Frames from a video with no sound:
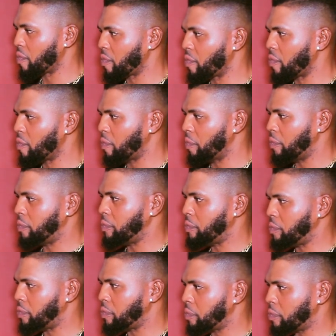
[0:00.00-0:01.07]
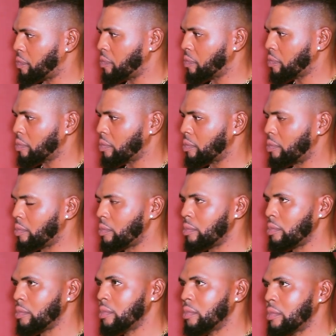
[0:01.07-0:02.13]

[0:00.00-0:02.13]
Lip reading: (not speaking)